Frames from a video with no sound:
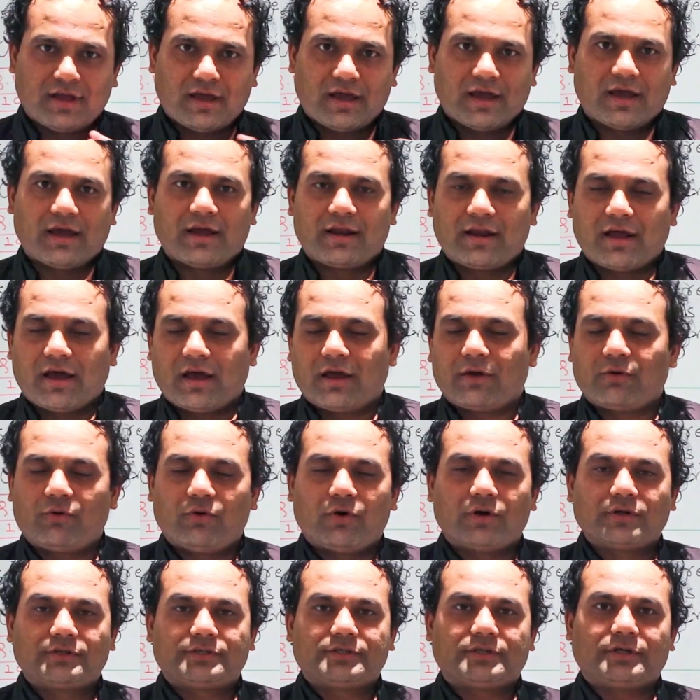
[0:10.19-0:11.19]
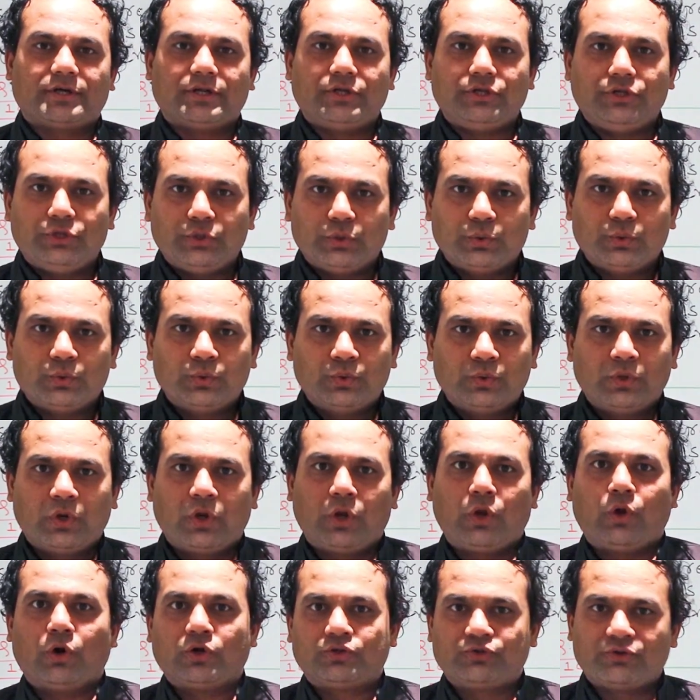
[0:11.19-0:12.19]
and I have got a new
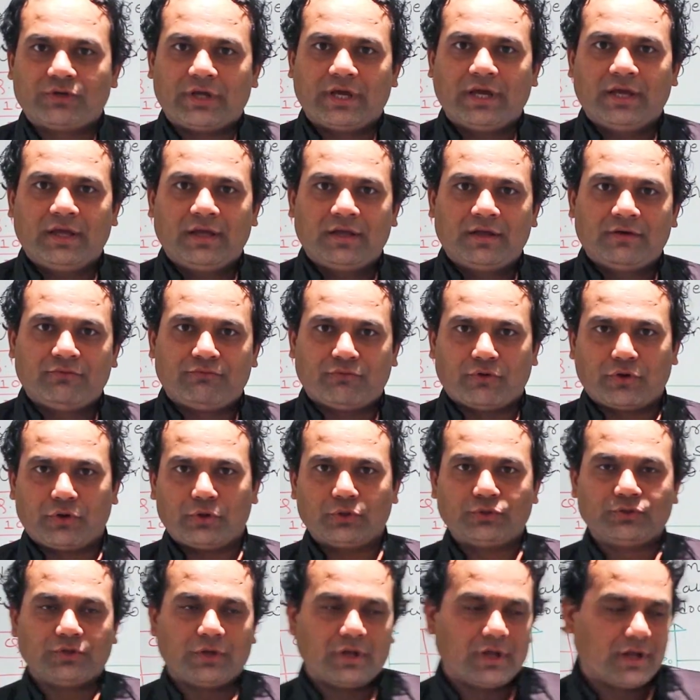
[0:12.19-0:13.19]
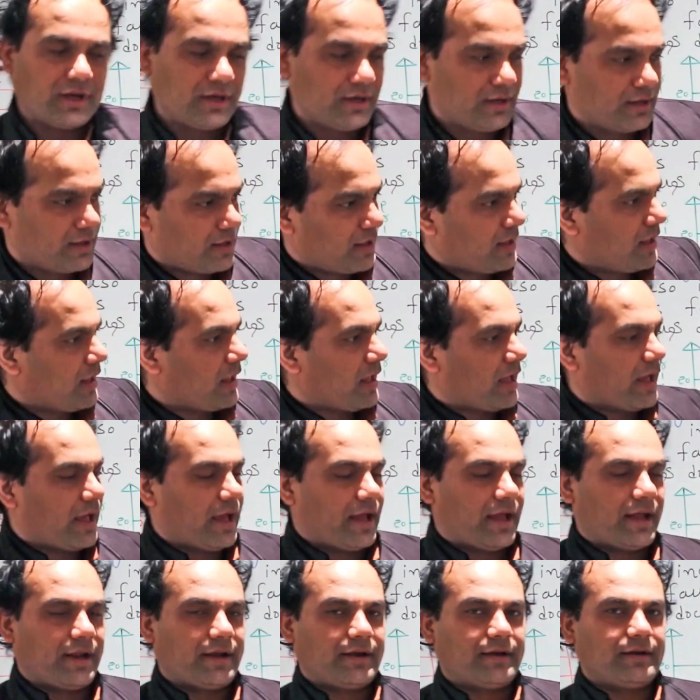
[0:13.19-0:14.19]
law today for you to learn.
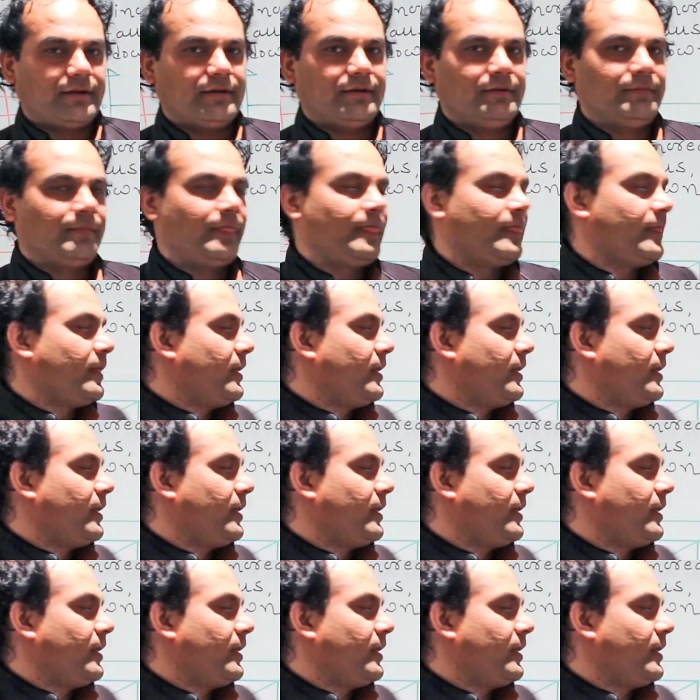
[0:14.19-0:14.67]
And